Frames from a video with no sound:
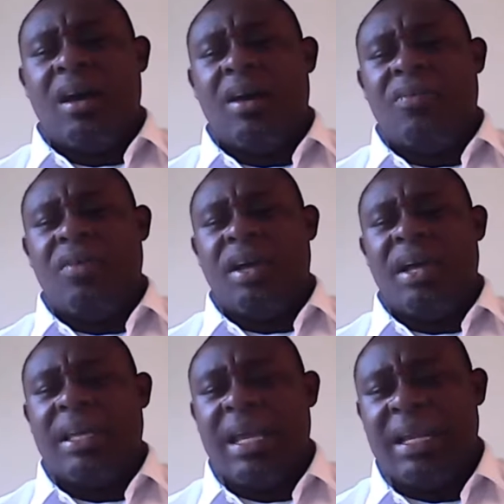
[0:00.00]
of
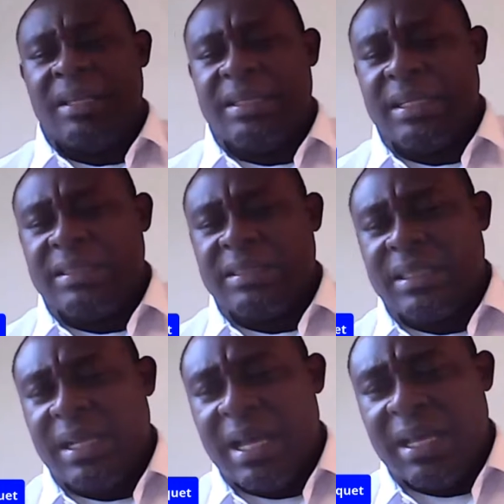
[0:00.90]
getting things
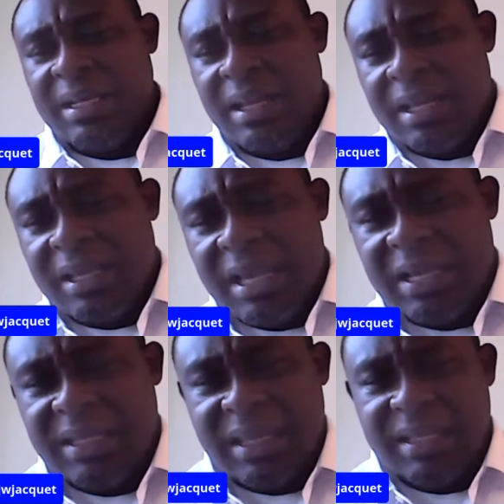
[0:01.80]
online,
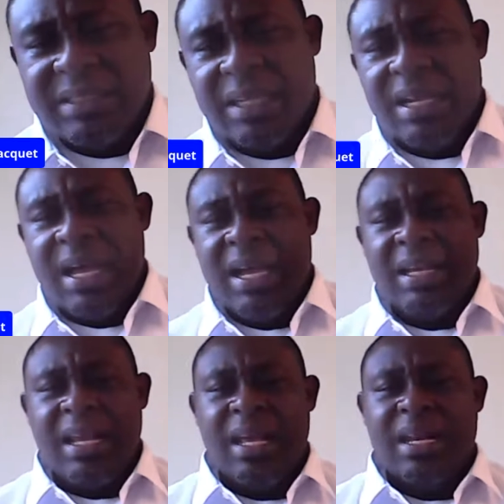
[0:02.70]

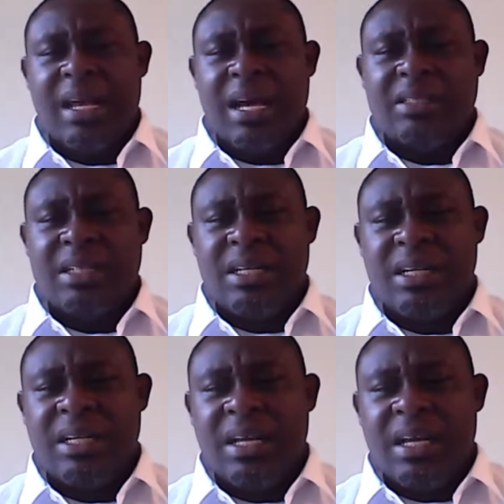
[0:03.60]
and
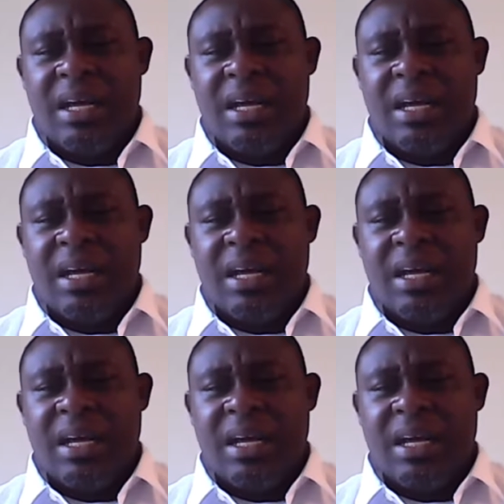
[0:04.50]
actually